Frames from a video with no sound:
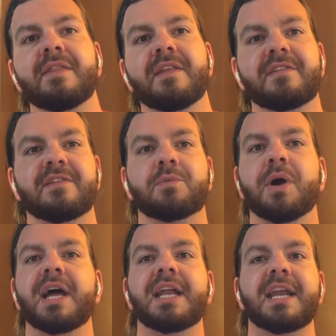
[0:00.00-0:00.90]
This is
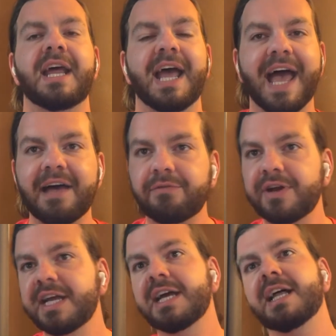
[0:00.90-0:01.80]
what
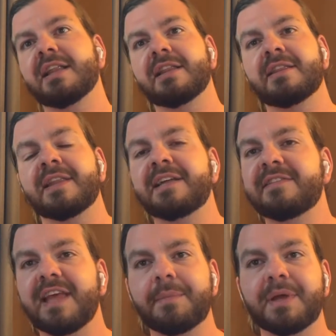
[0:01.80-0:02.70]
every
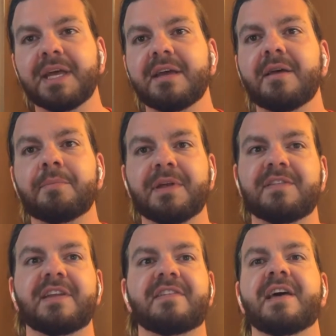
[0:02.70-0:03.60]
landscaping
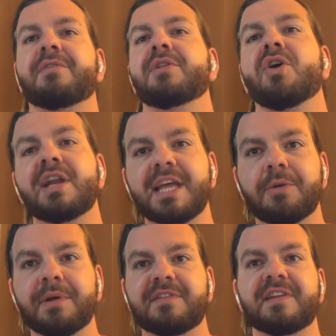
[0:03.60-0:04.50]
business, every lawn care
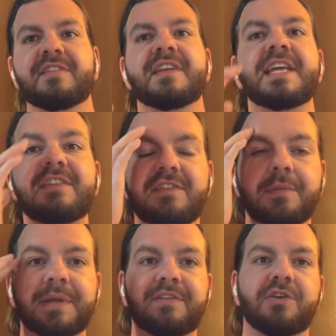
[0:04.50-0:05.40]
business needs to
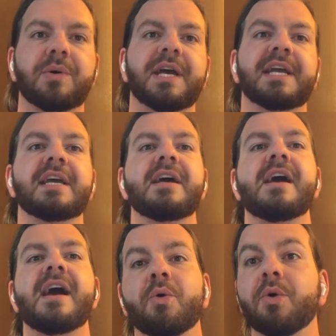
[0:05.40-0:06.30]
be doing,
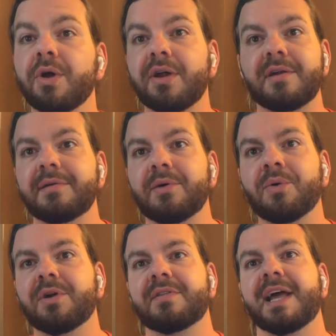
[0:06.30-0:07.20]
or
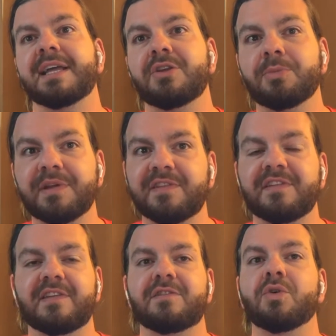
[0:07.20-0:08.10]
like your
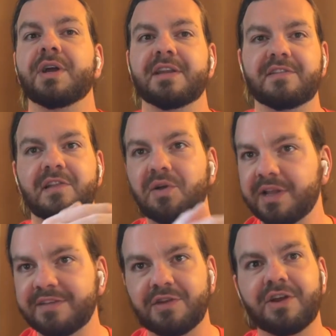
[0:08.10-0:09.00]
business is going to
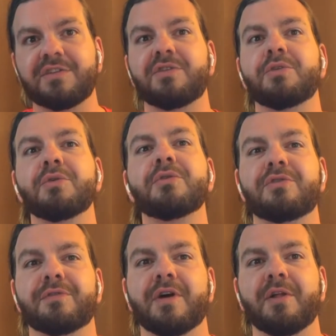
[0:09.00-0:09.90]
slowly start to
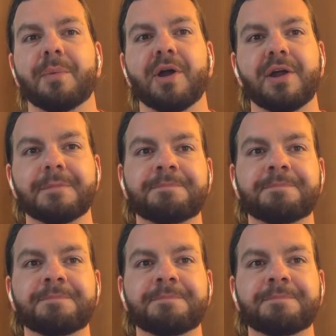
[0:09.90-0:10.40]
fall apart.